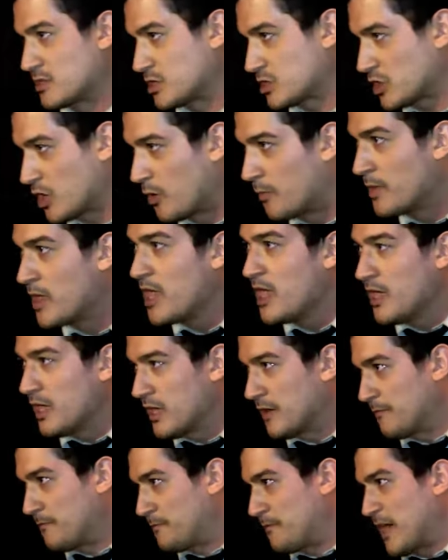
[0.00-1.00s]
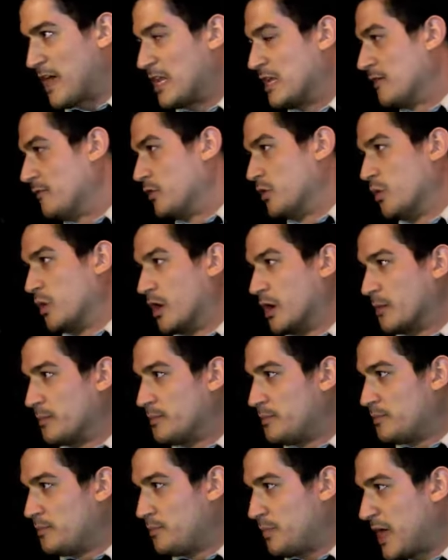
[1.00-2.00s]
So if any of you are
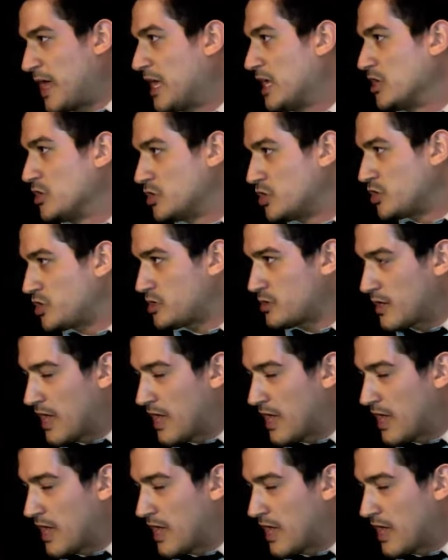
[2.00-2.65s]
page